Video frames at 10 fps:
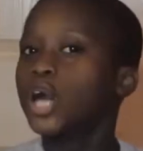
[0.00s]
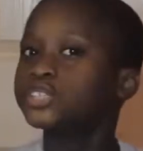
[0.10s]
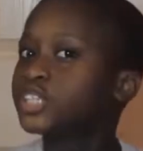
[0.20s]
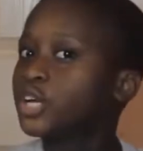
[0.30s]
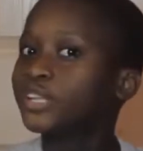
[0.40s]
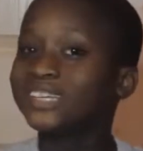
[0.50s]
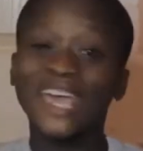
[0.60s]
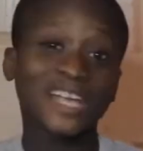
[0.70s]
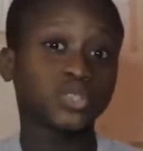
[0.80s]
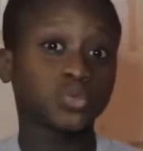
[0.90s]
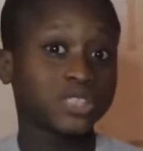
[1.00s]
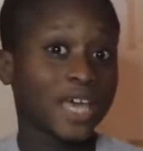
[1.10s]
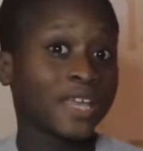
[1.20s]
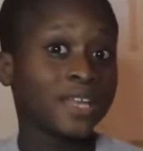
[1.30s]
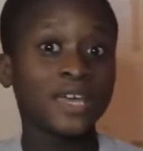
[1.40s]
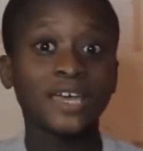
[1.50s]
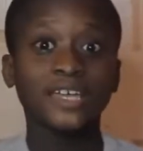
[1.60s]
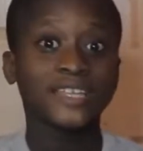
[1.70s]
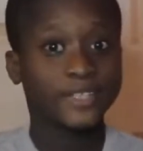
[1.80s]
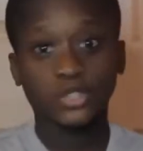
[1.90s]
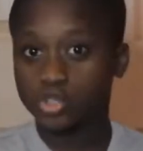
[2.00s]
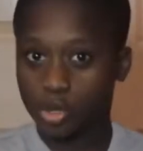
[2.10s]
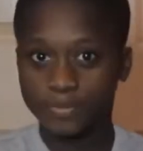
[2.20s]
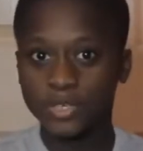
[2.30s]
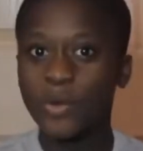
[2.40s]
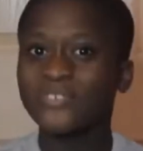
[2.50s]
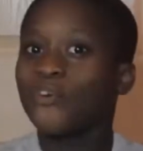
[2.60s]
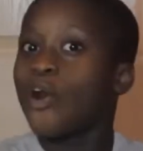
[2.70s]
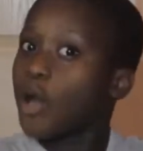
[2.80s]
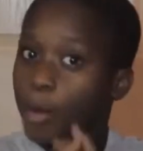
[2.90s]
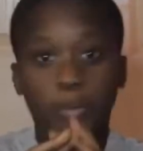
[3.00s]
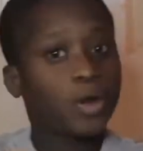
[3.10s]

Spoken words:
until it gets to 10, then stops. It was for all